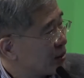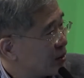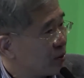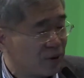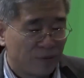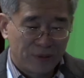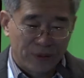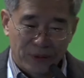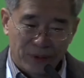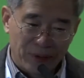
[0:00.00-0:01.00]
Sorry
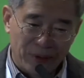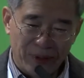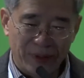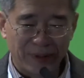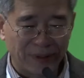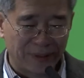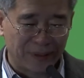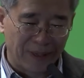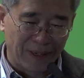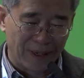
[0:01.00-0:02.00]
for, it's
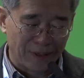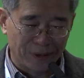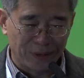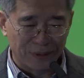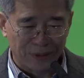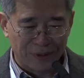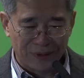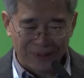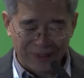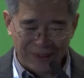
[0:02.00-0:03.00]
hard
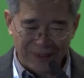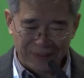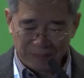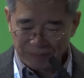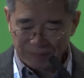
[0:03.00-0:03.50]
to,